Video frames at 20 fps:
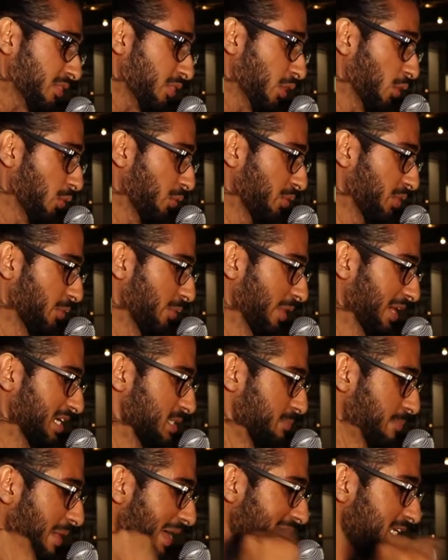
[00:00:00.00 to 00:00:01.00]
Though the
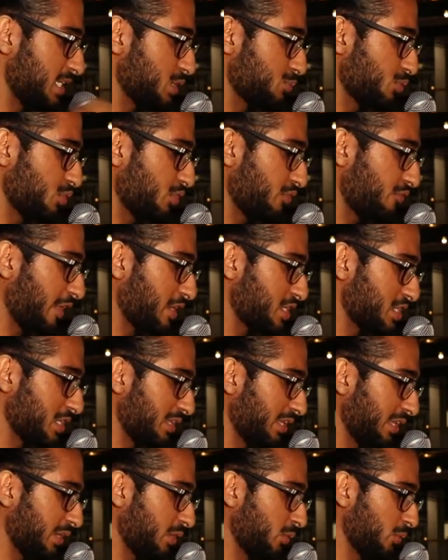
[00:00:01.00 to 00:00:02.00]
rice paddies were
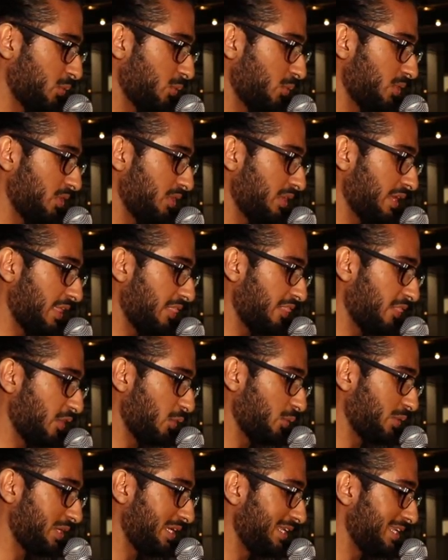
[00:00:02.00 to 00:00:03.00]
refreshingly cool, and
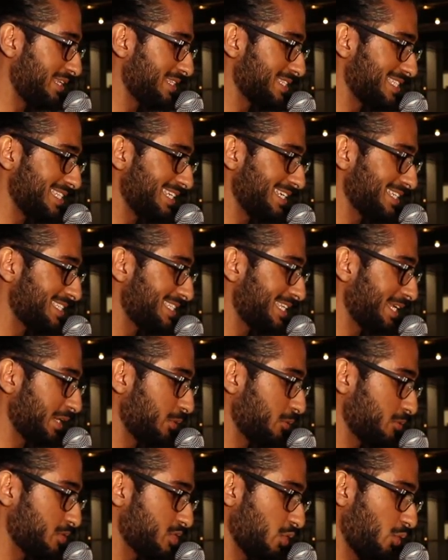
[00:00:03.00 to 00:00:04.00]
though he didn't see a
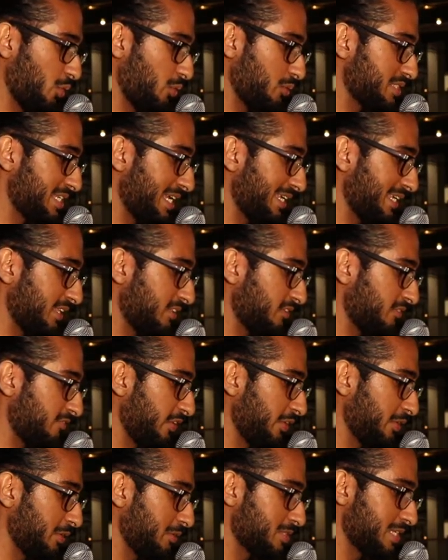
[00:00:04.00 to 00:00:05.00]
single soul tending the
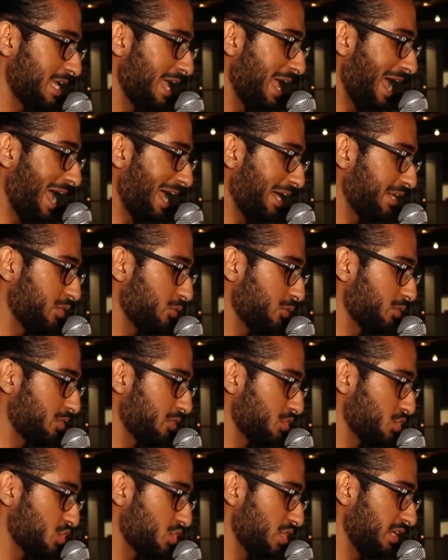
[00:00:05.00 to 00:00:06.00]
fields, Ando
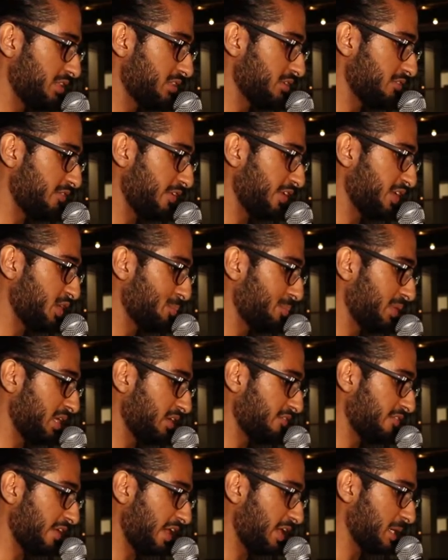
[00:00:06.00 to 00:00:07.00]
couldn't shake the fear of
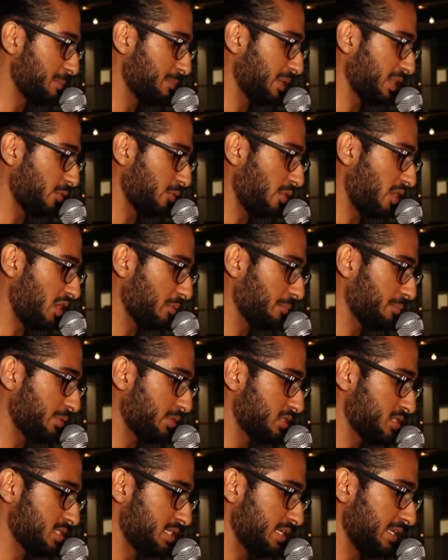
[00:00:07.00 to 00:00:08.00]
being found by the wrong
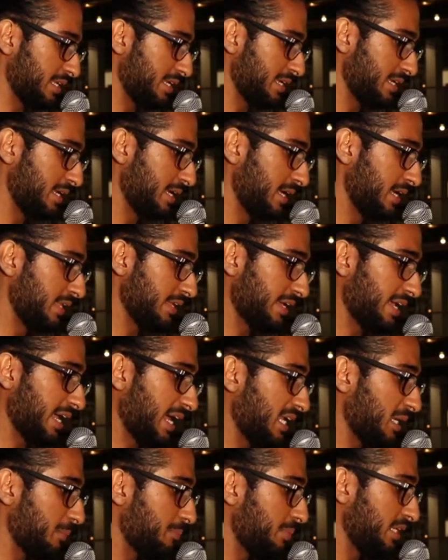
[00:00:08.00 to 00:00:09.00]
person. The
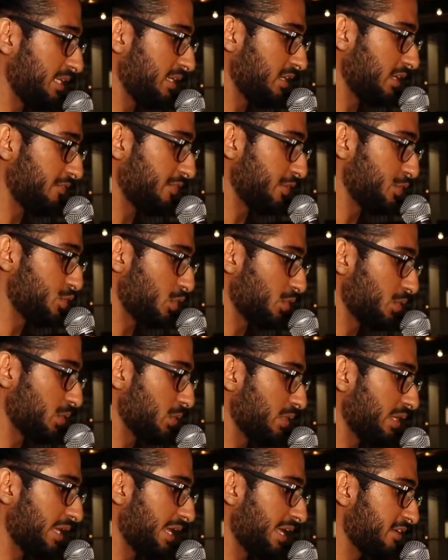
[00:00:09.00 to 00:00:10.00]
canopy of the
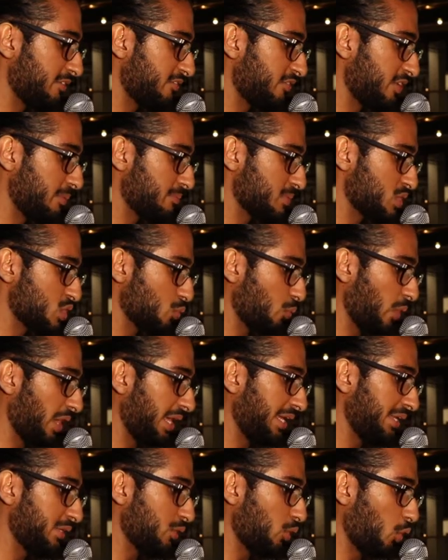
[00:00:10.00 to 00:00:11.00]
jungle ahead of him
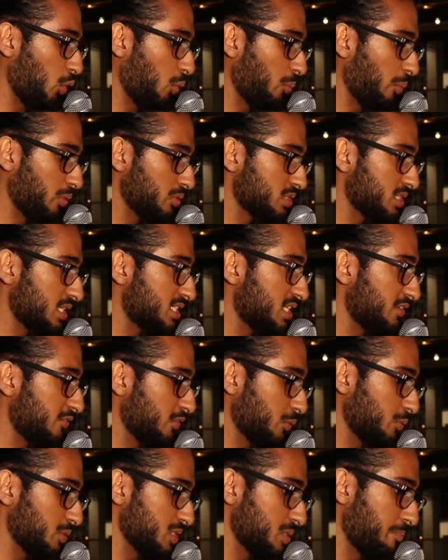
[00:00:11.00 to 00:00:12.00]
swayed almost as
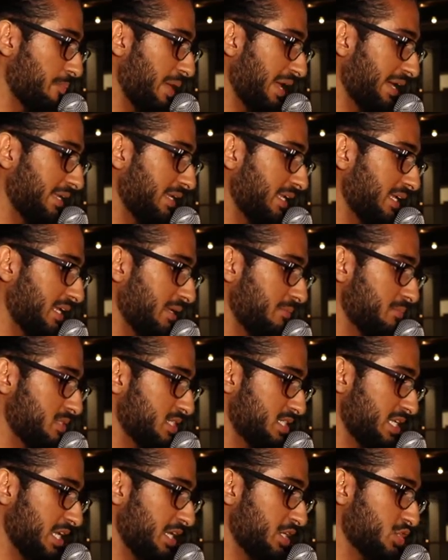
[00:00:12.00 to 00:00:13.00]
if it was beckoning him
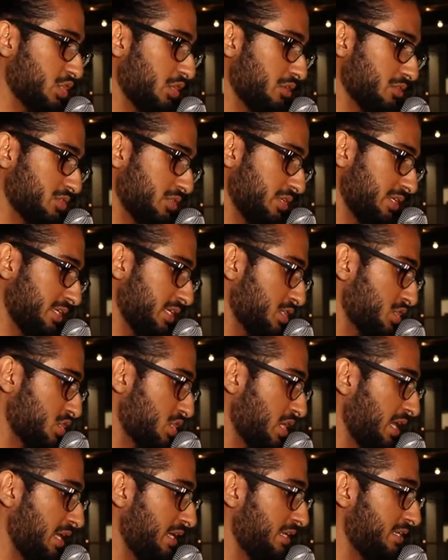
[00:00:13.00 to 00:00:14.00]
to take shelter in its
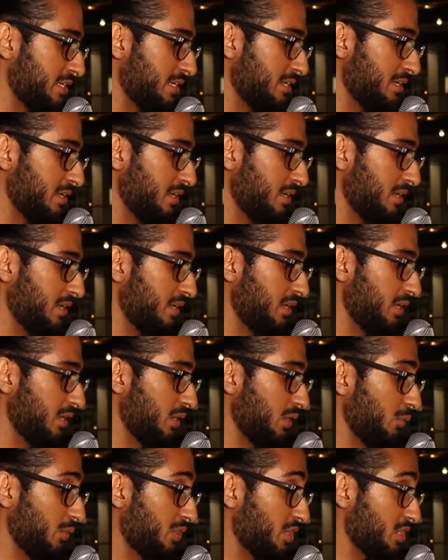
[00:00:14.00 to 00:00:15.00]
shade.
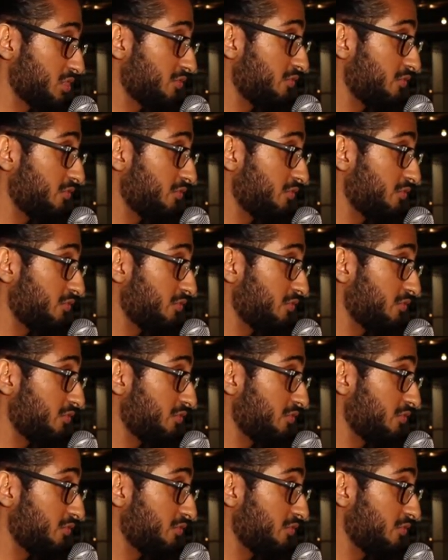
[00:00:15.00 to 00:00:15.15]
With